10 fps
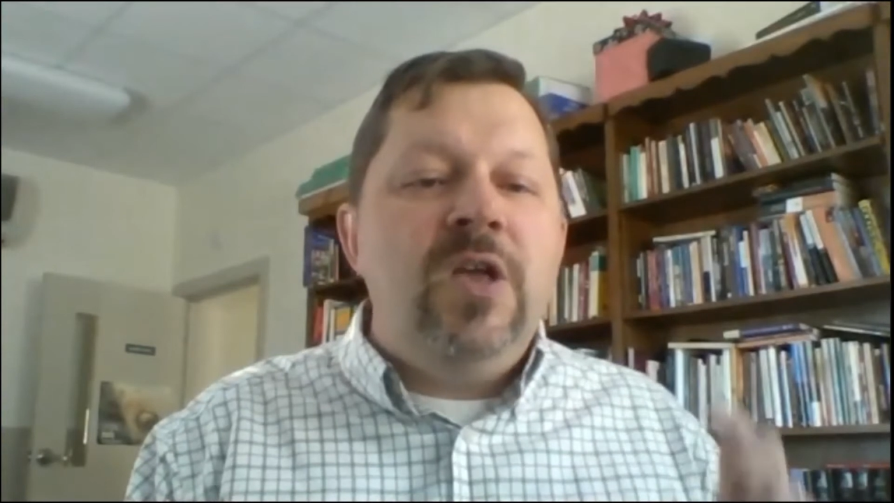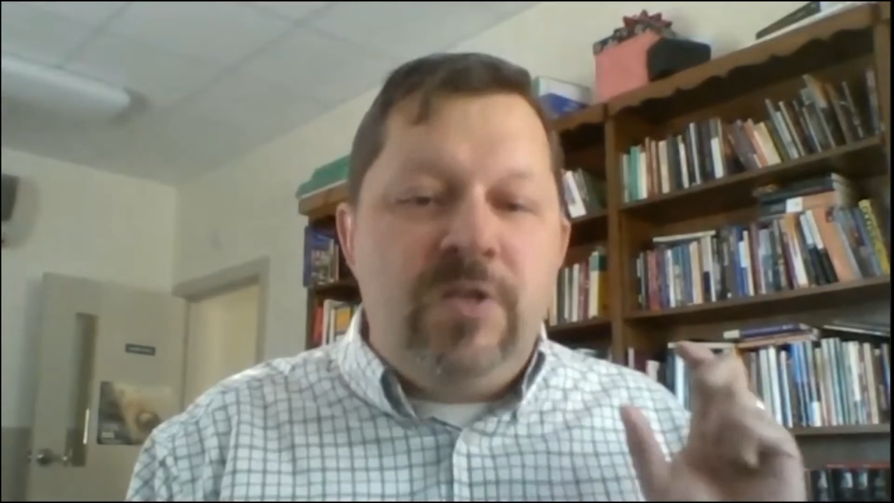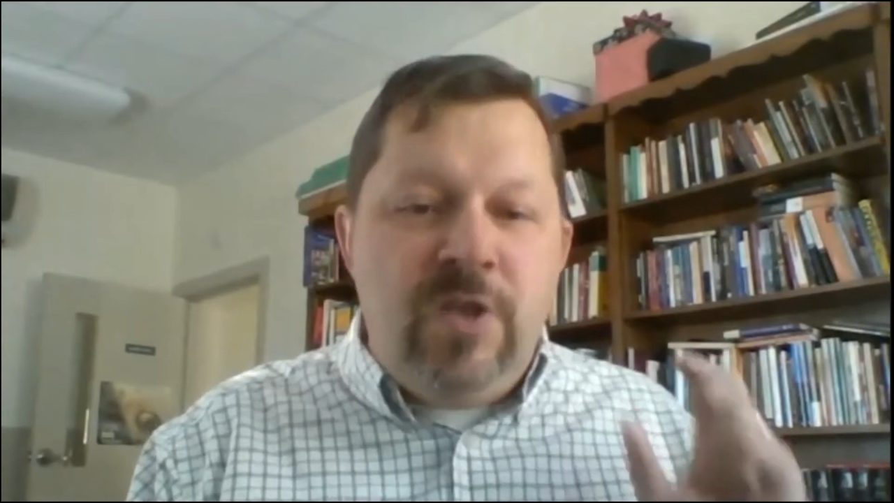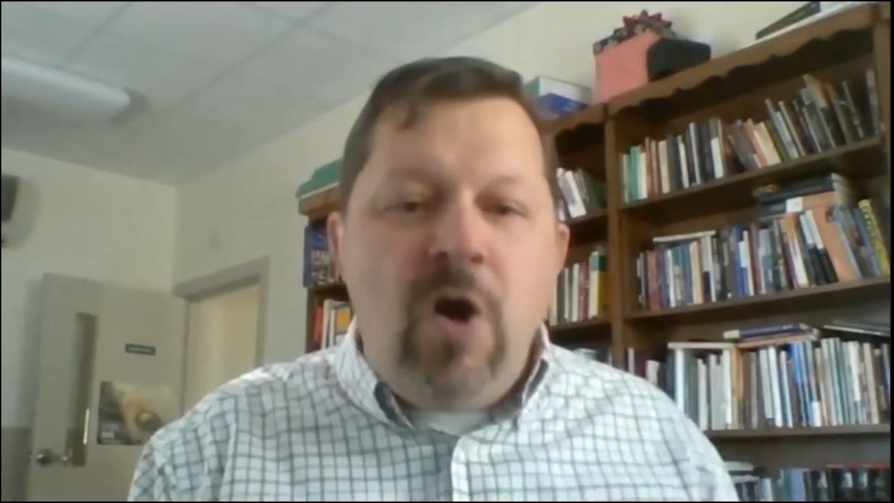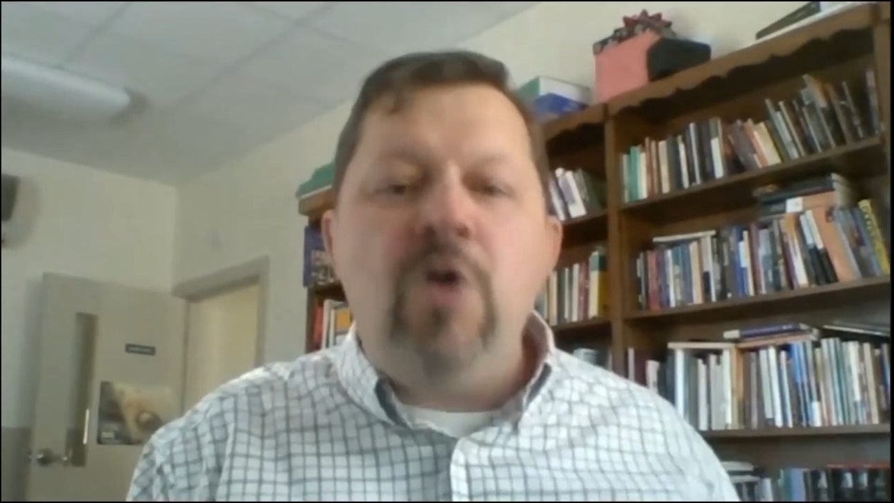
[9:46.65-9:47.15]

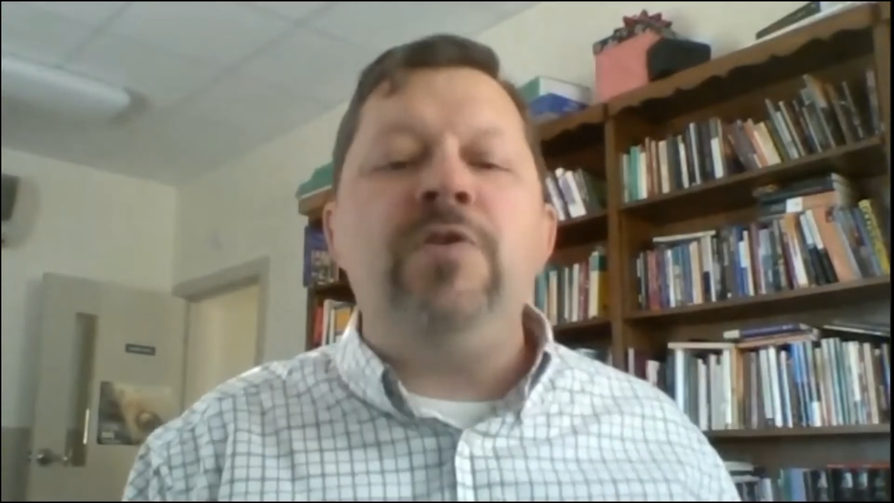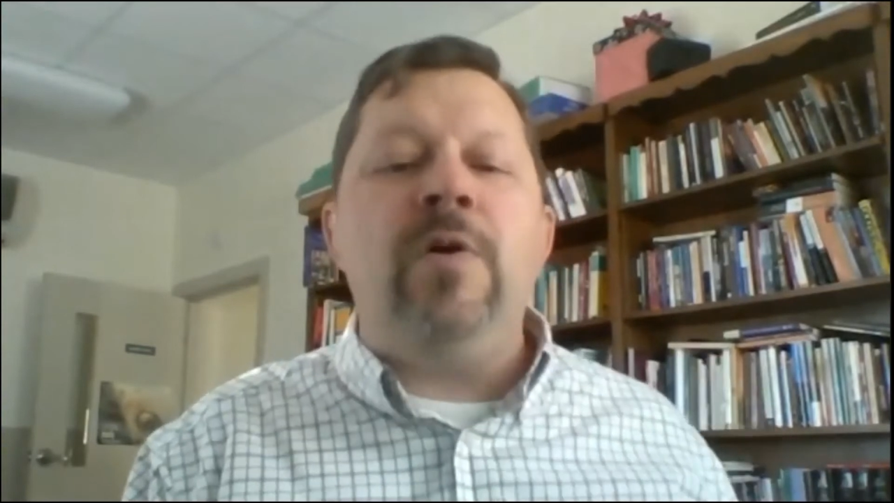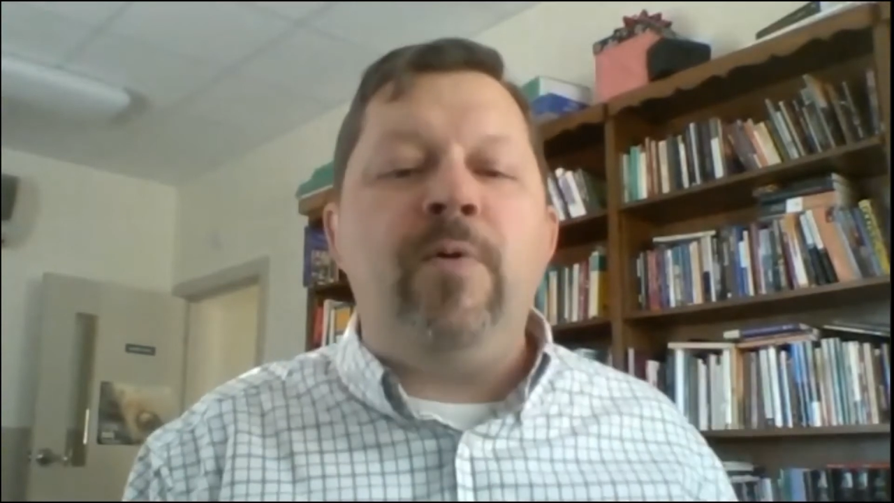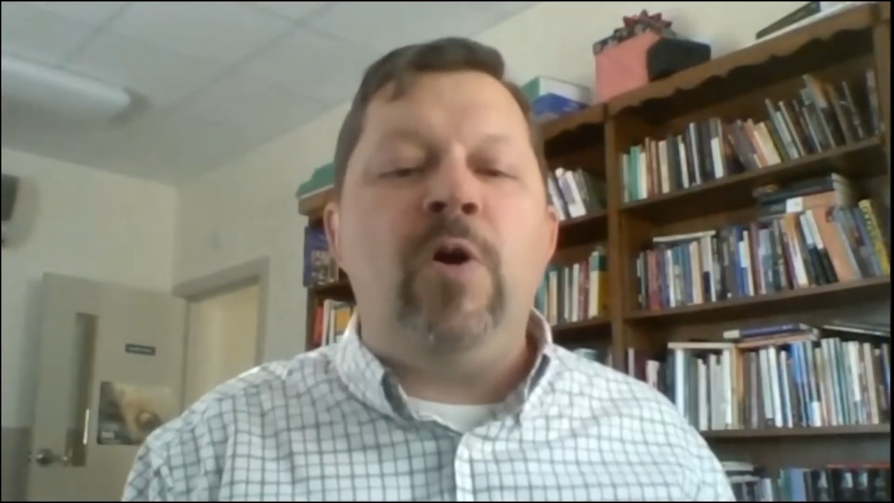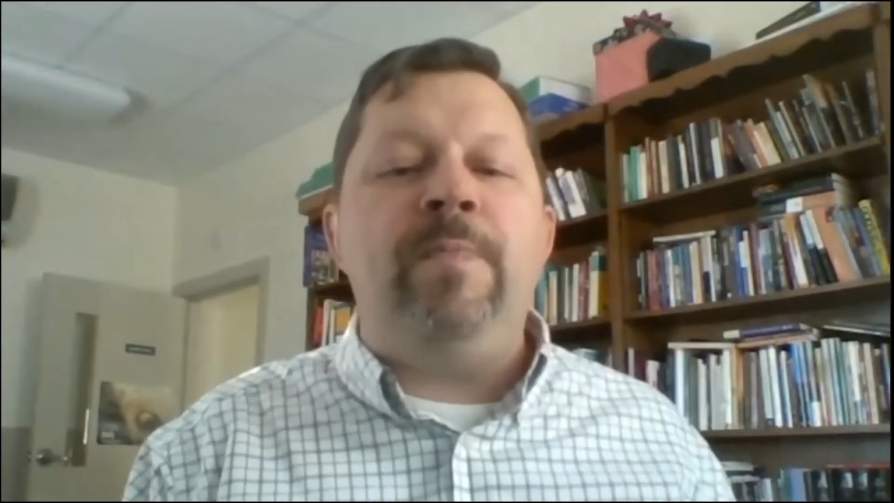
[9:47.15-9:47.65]
know
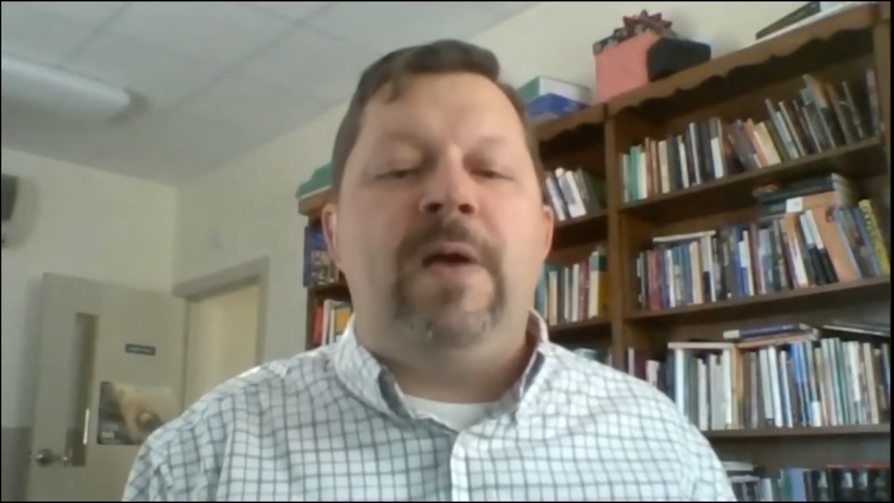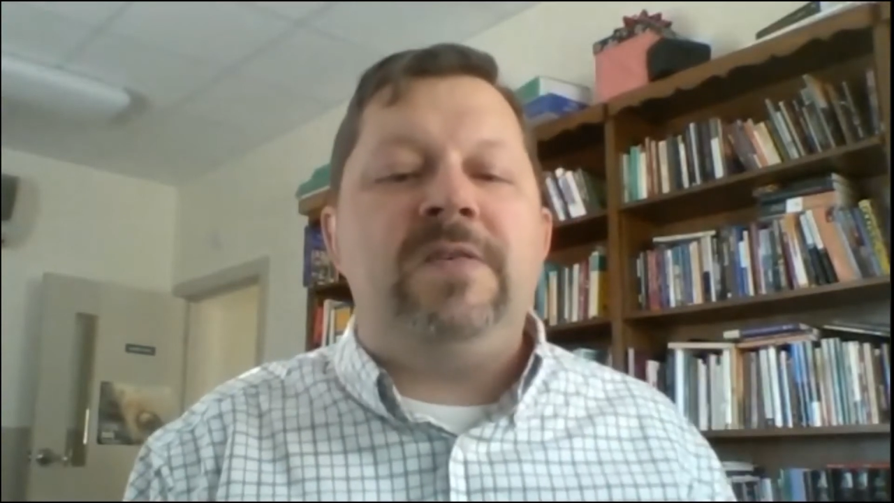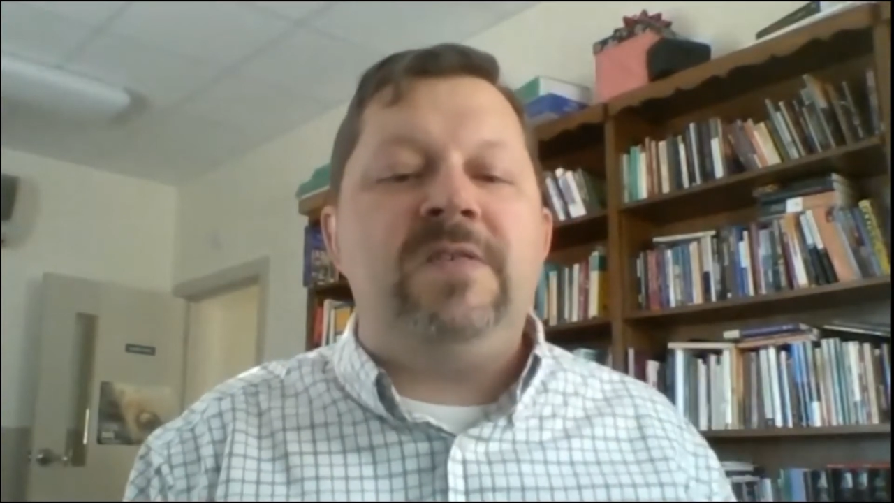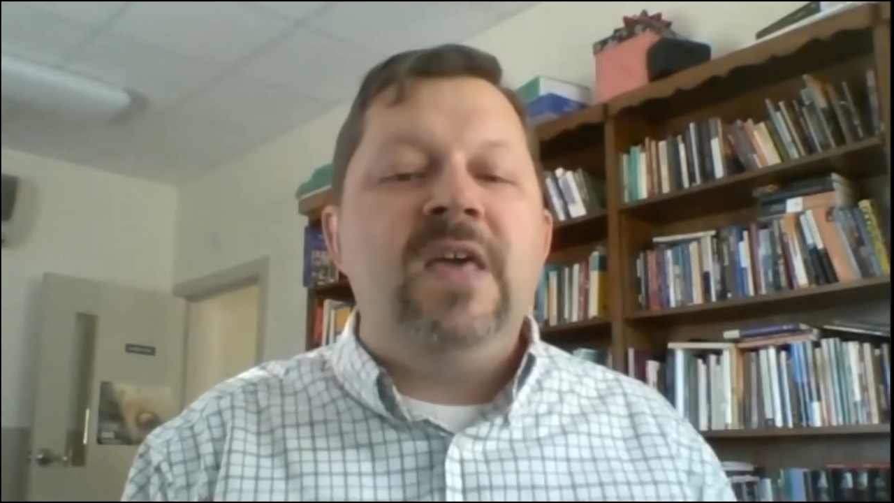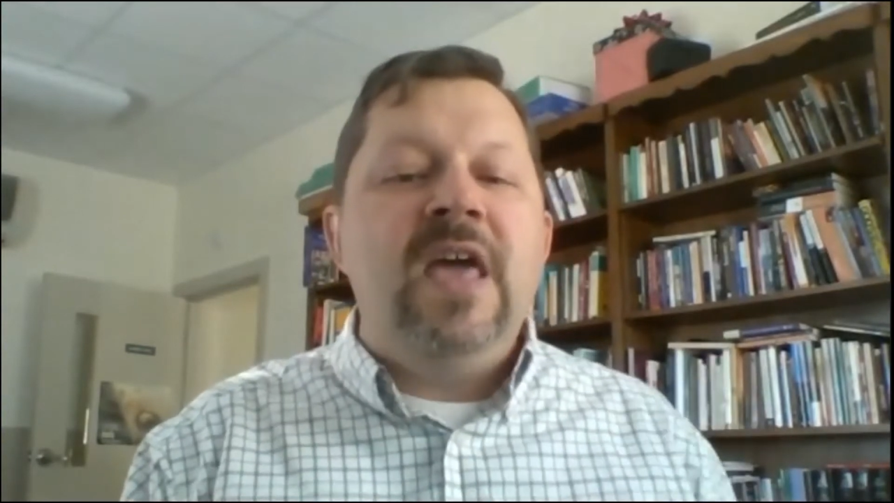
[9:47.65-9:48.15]
their
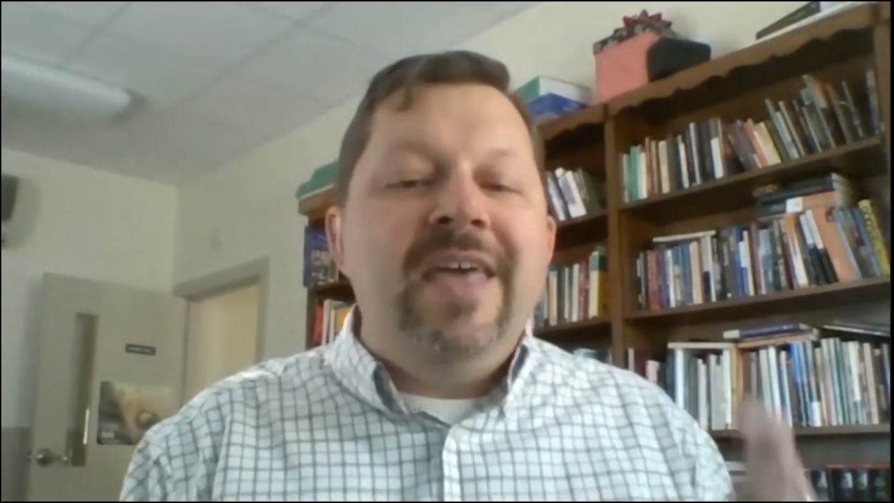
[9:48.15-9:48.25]
purpose.